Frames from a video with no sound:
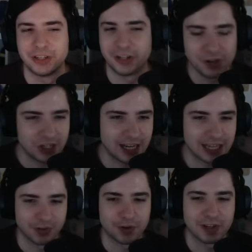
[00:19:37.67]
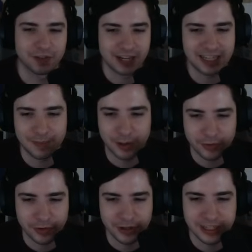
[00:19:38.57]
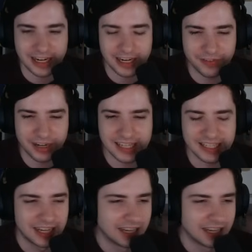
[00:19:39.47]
Don't you guys worry, right? I'm out of content anyways.